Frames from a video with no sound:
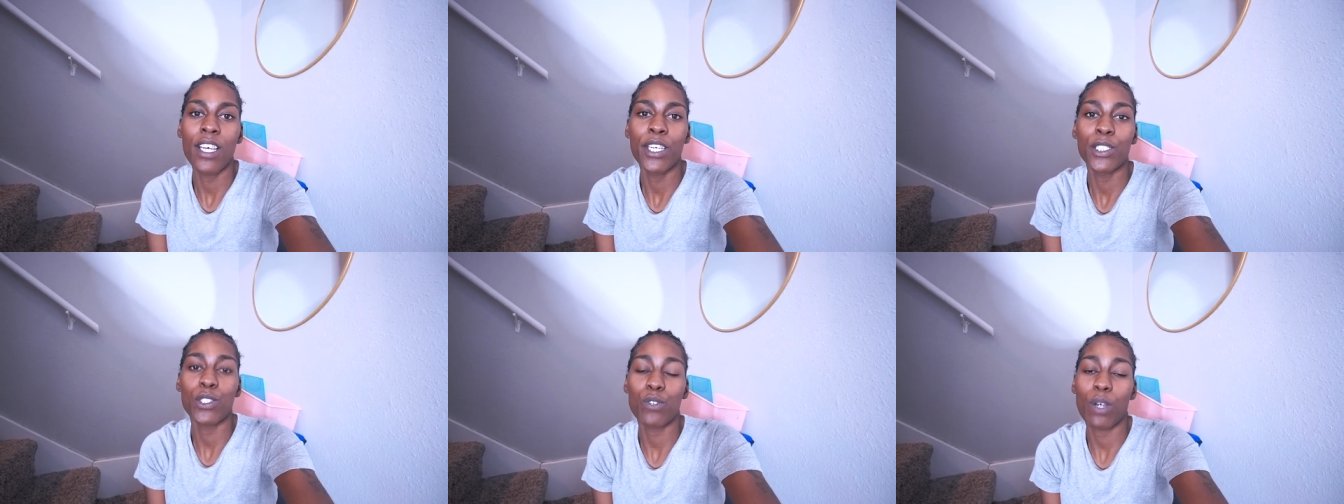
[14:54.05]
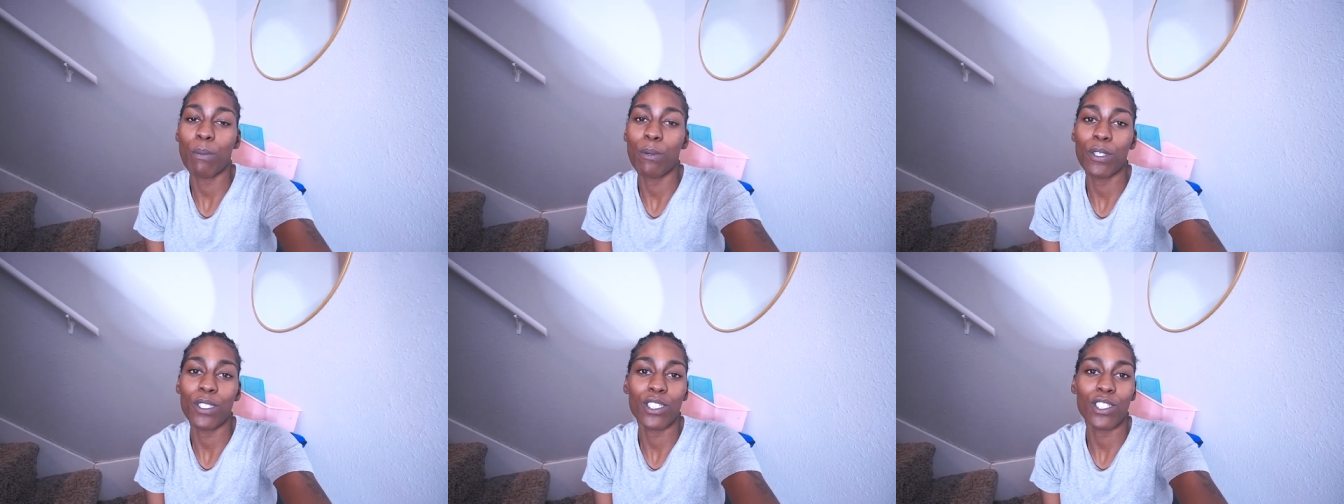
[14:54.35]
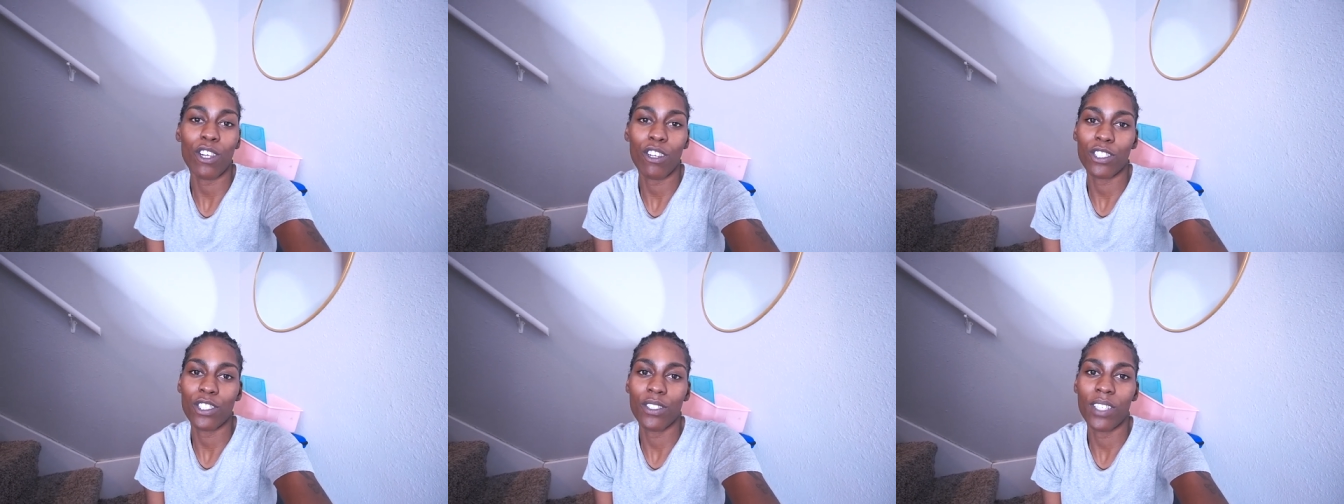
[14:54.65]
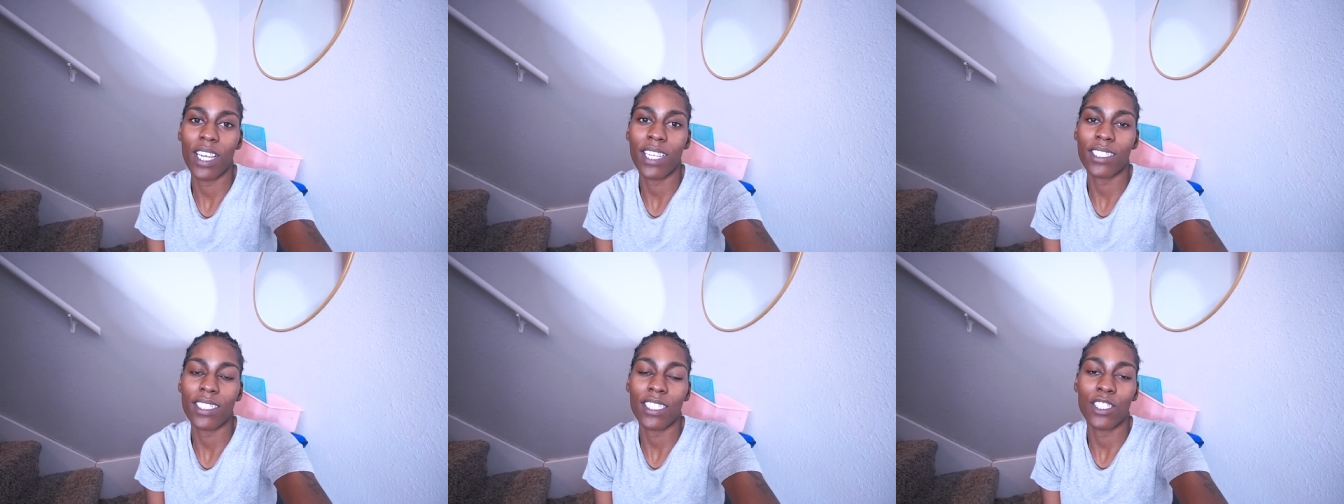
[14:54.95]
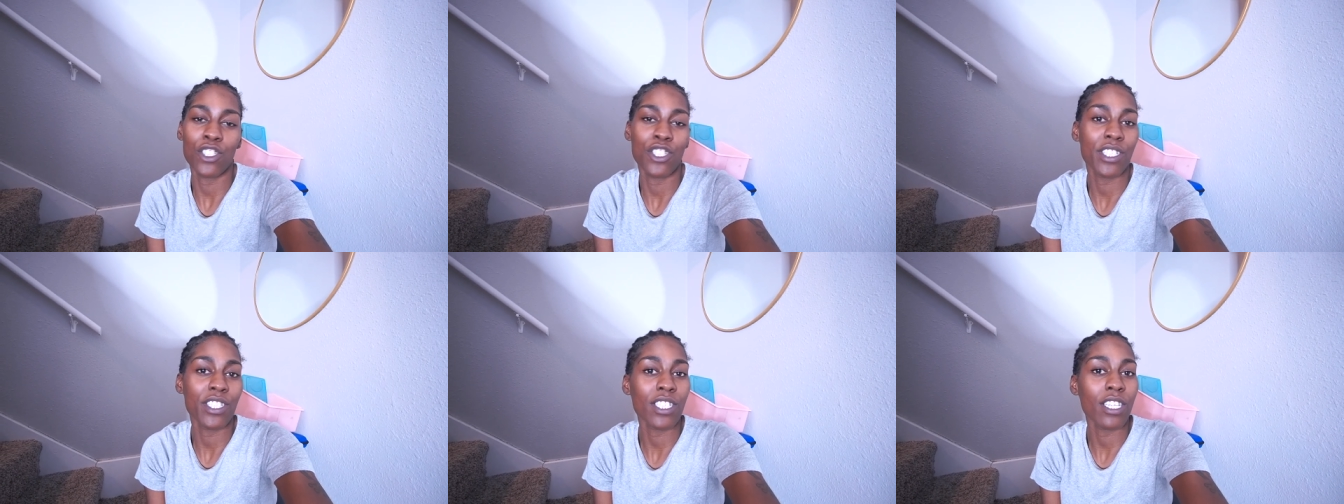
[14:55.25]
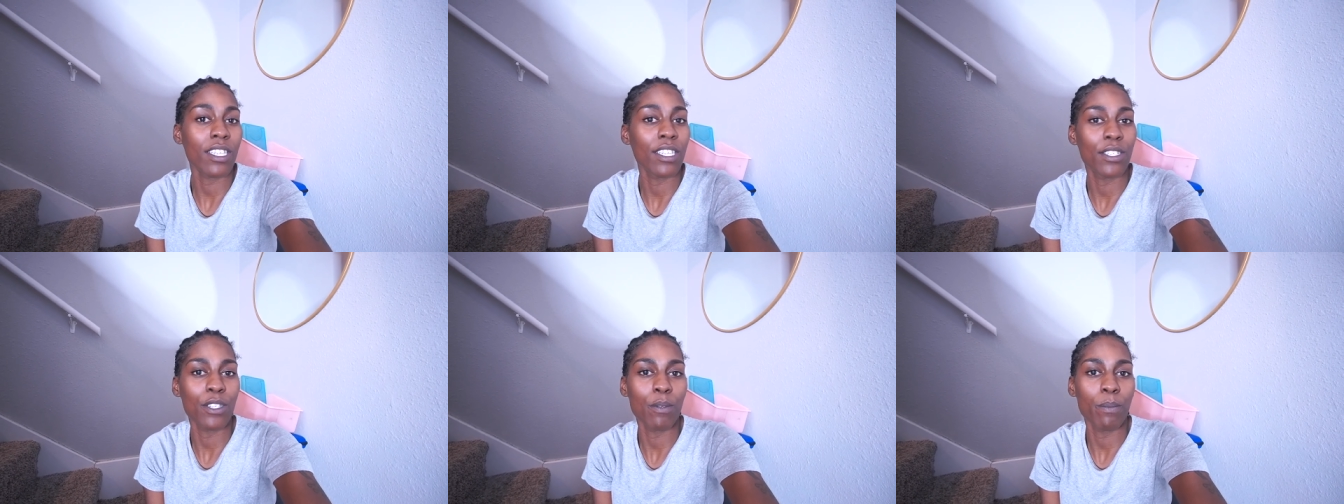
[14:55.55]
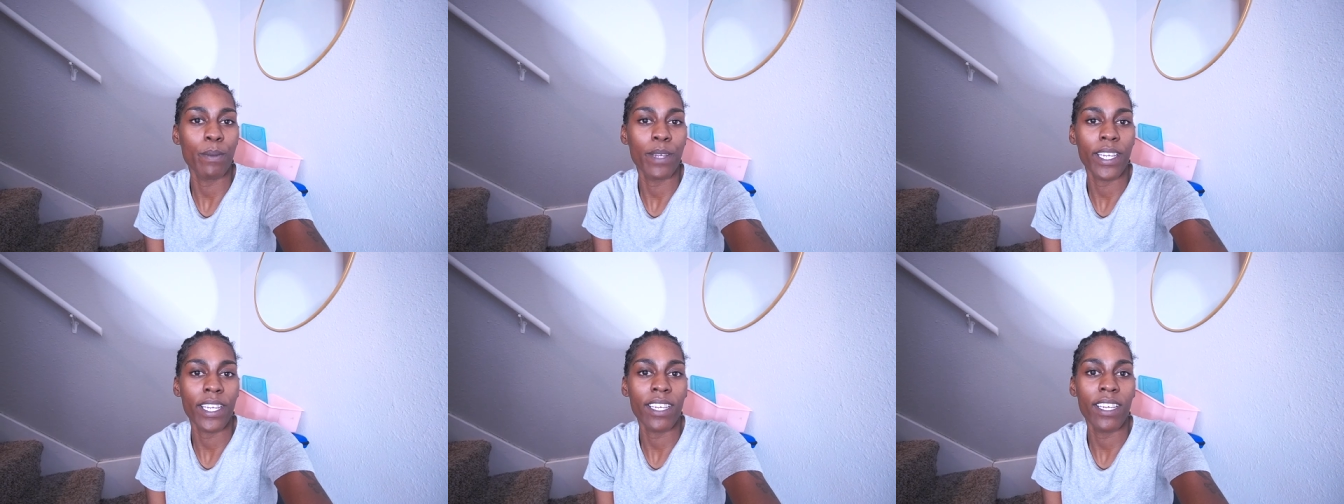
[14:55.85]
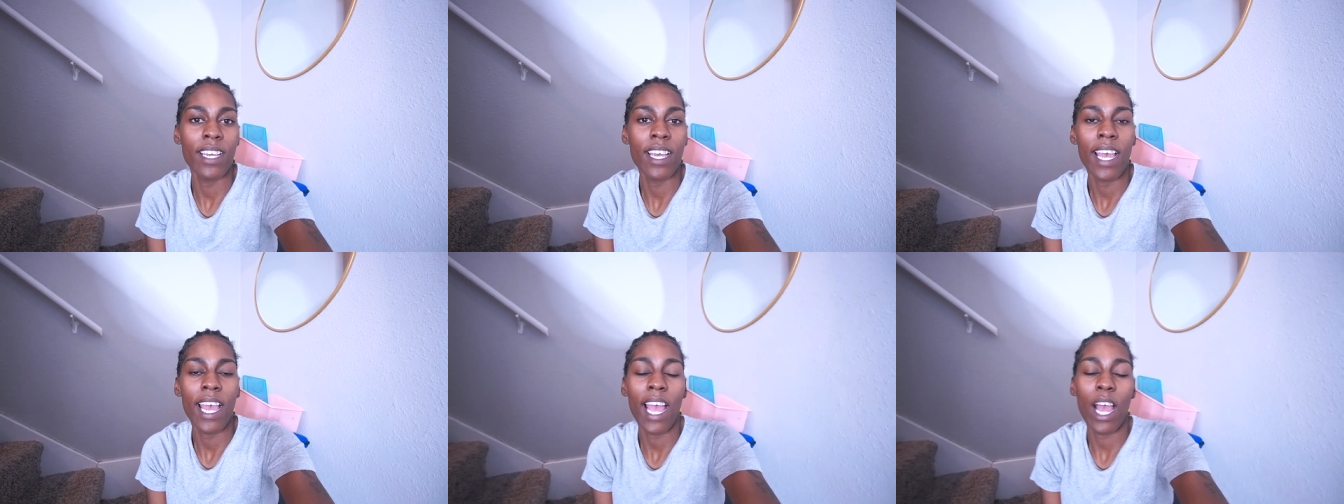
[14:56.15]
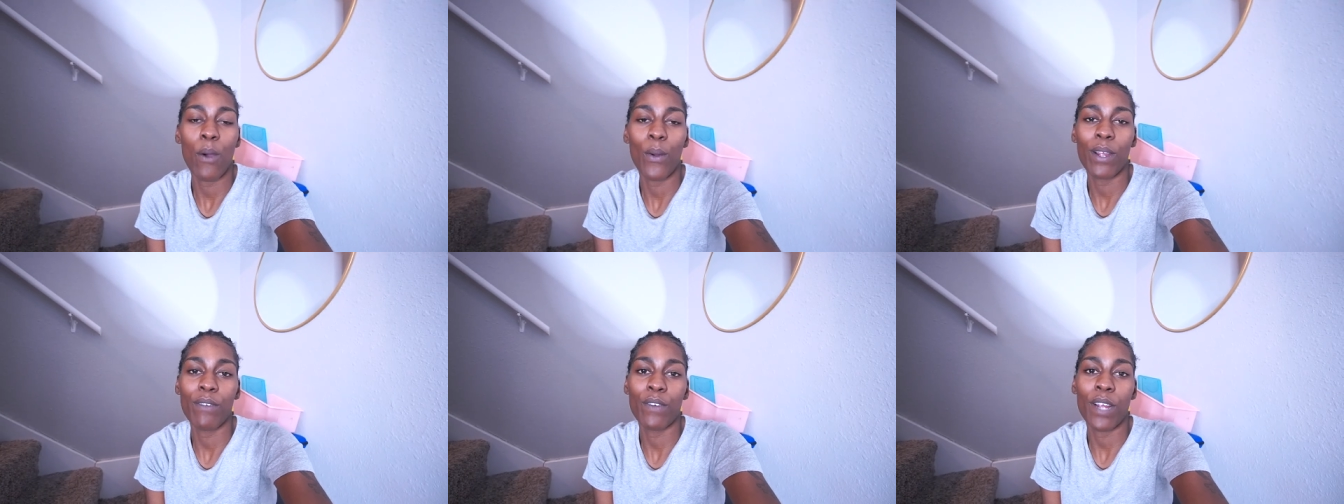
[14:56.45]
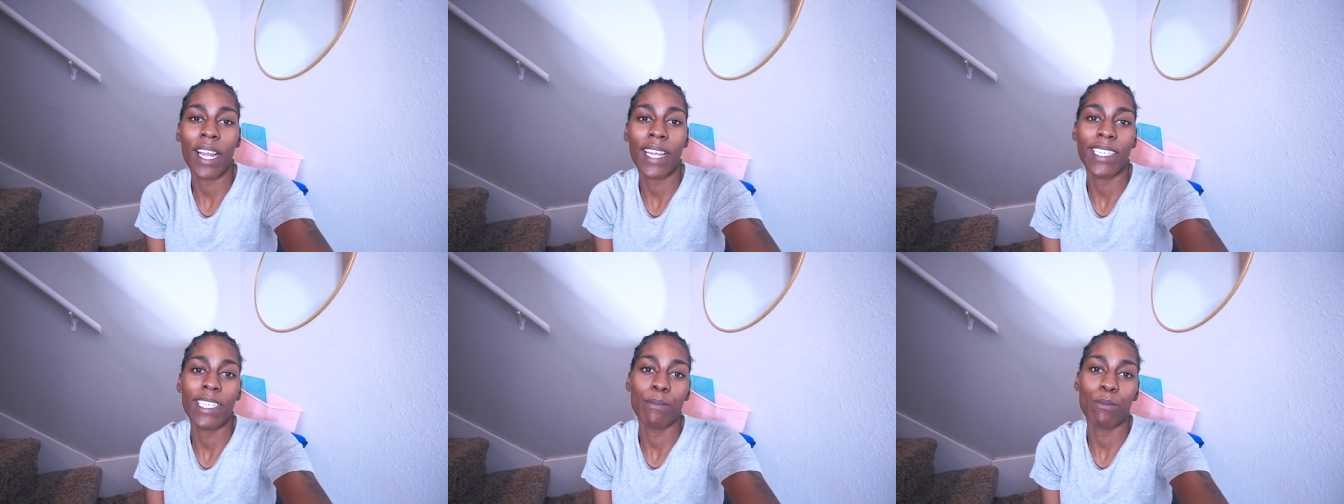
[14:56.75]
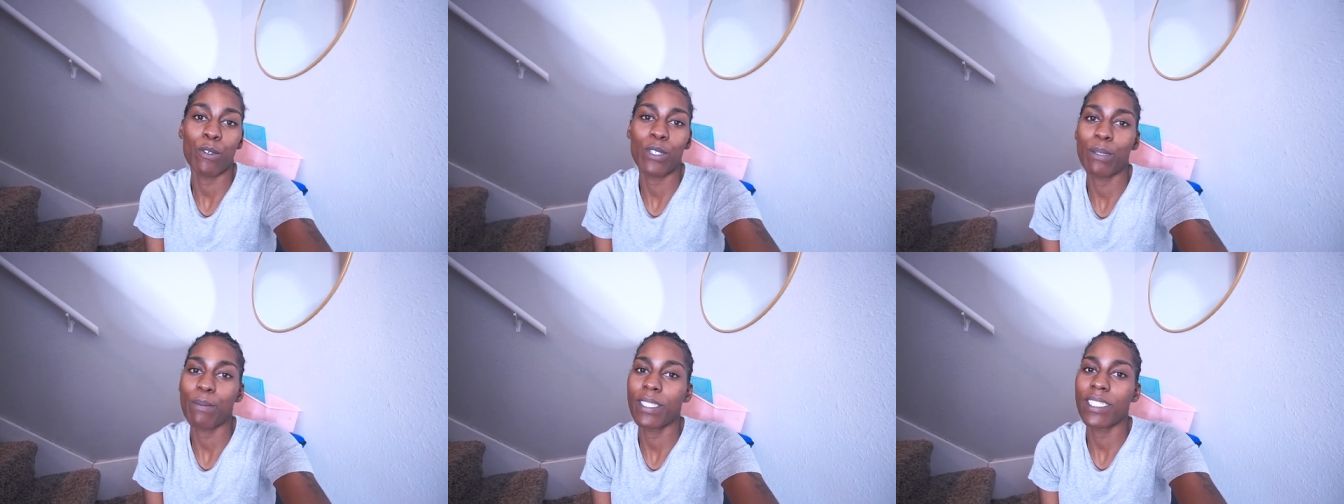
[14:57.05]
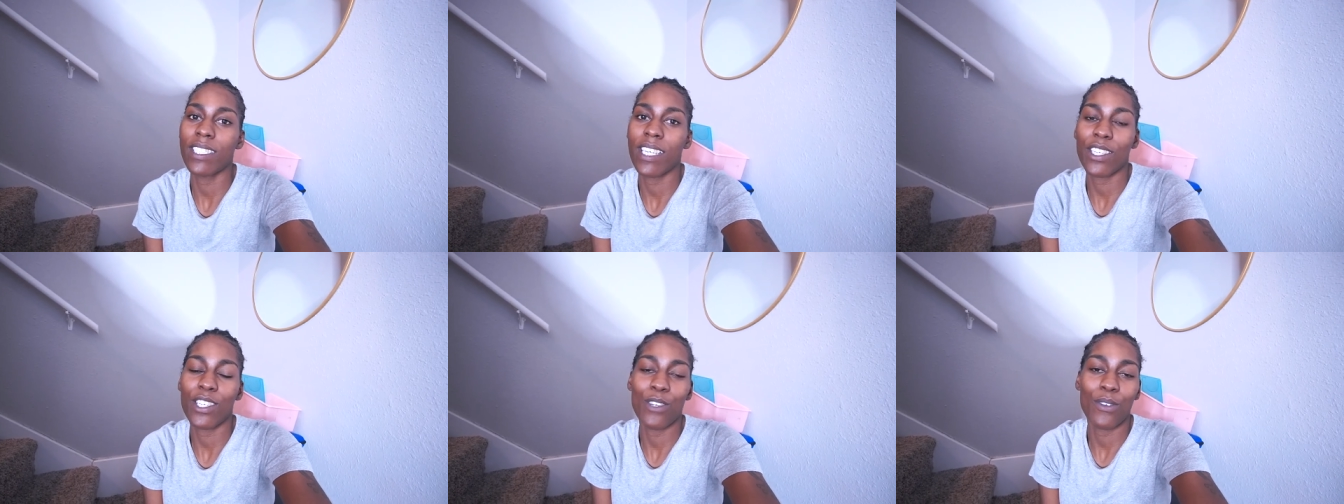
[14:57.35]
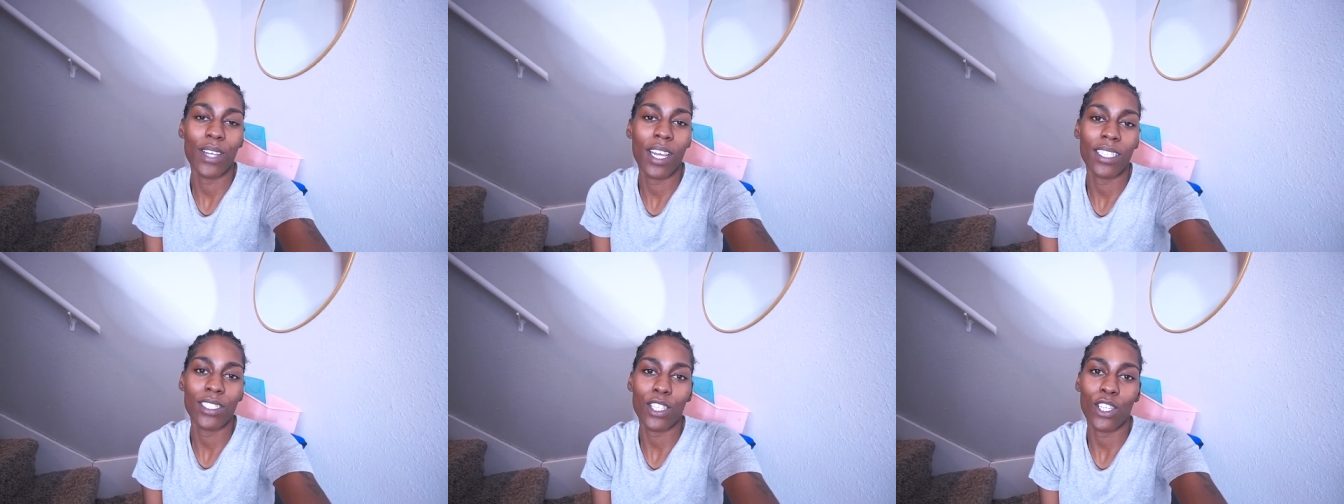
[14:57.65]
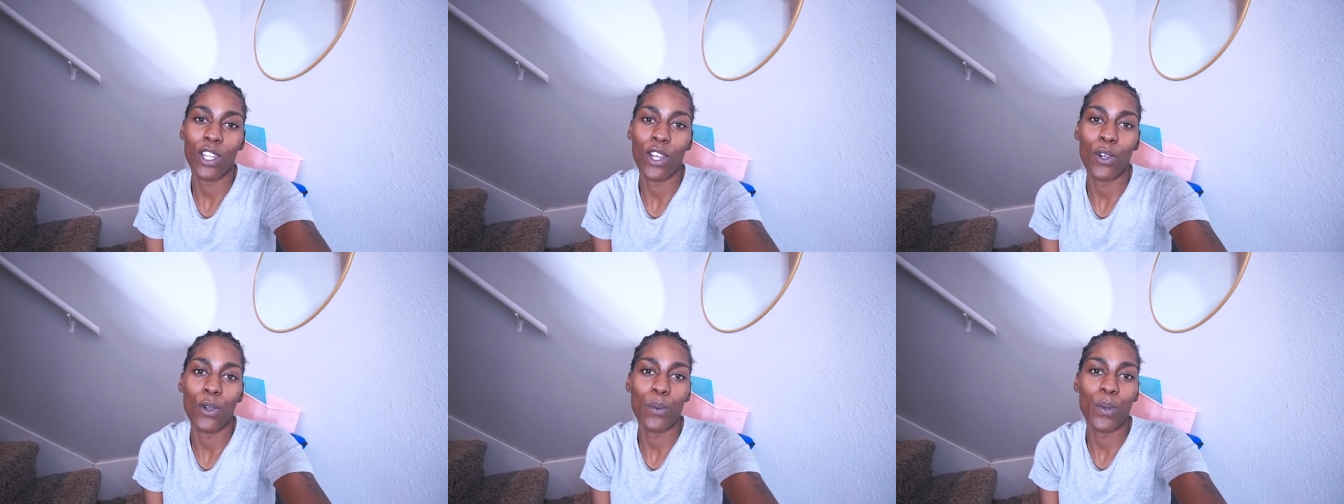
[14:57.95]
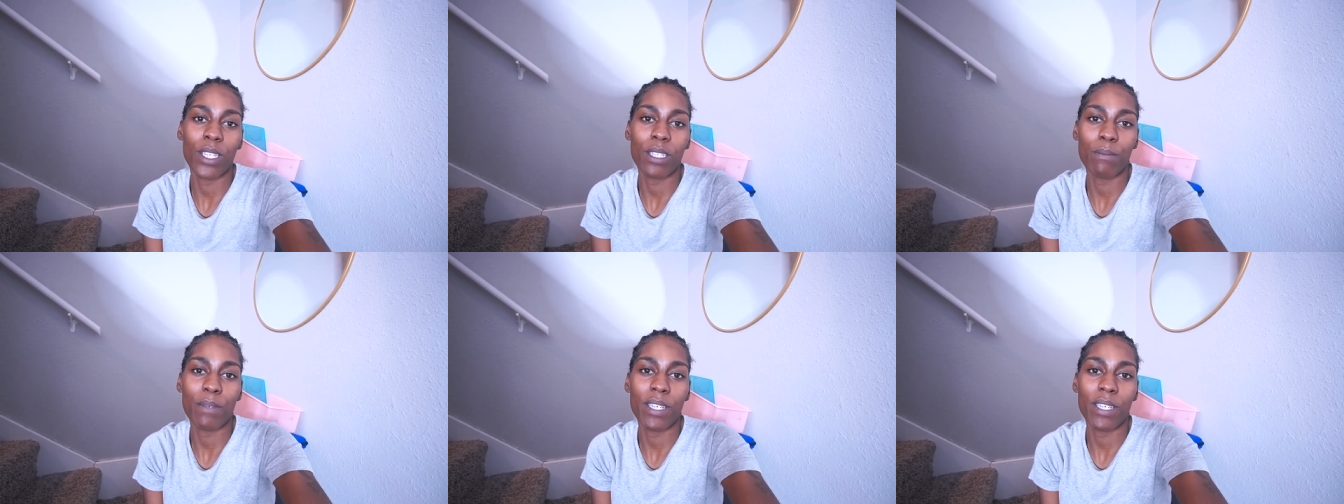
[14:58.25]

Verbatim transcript: So I'm going to talk to you guys in just a little bit. However, I am going to be taking you guys along with